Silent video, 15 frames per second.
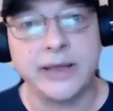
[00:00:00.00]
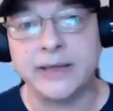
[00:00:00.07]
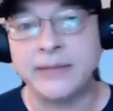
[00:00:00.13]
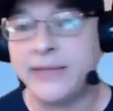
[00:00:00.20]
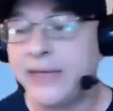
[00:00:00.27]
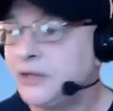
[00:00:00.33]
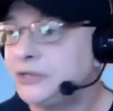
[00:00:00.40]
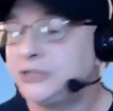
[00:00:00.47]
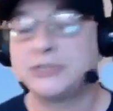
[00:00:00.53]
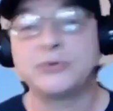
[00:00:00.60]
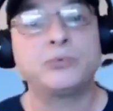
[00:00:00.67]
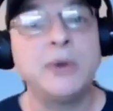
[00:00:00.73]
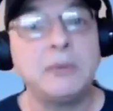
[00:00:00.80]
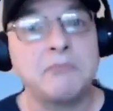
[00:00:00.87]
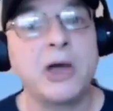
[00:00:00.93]
And that just
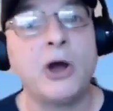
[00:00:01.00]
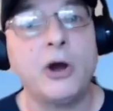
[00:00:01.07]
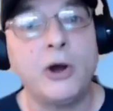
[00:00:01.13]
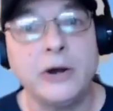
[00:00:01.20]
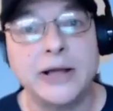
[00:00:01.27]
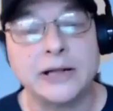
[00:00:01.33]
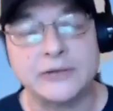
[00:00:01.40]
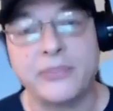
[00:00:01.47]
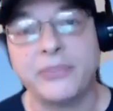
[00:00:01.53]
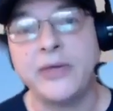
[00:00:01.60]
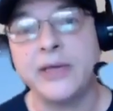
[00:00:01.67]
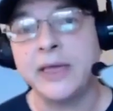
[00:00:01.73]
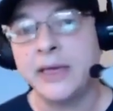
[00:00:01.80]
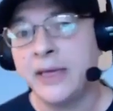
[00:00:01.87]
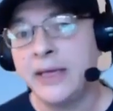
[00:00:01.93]
ripped my heart out to
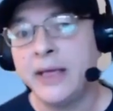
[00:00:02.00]
think